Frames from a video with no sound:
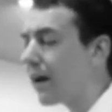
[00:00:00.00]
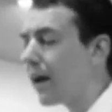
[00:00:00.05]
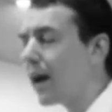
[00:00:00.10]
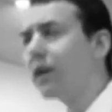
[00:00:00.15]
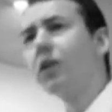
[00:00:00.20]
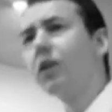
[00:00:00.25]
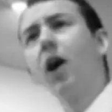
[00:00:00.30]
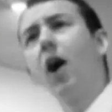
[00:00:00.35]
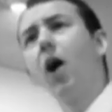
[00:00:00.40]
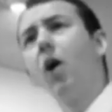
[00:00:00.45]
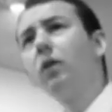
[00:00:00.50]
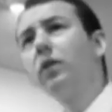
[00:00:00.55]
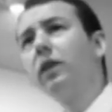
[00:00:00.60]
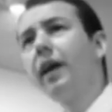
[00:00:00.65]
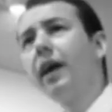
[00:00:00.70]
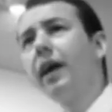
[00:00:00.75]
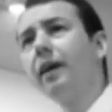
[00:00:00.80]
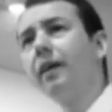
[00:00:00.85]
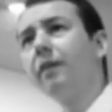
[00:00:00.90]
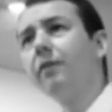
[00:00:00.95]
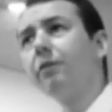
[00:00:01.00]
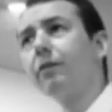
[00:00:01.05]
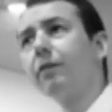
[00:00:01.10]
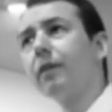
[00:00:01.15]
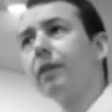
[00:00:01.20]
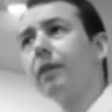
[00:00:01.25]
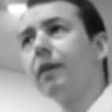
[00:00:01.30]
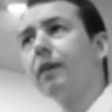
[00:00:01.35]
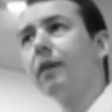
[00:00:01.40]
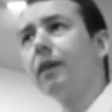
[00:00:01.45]
and go live
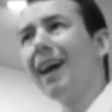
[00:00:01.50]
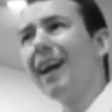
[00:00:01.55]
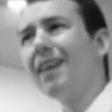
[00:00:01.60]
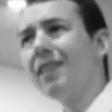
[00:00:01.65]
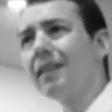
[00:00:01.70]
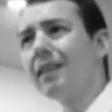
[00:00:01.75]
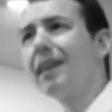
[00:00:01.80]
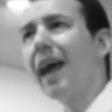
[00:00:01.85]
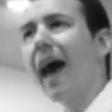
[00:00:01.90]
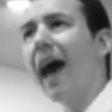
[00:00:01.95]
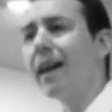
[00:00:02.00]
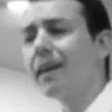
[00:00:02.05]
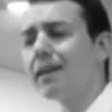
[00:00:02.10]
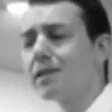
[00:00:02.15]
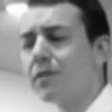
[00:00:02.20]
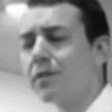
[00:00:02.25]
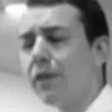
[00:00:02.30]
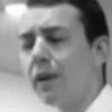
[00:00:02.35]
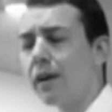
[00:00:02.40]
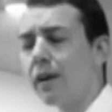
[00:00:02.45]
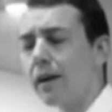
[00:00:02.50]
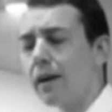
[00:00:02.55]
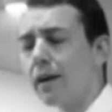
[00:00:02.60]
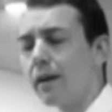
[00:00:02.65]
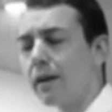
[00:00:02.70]
in the datasphere.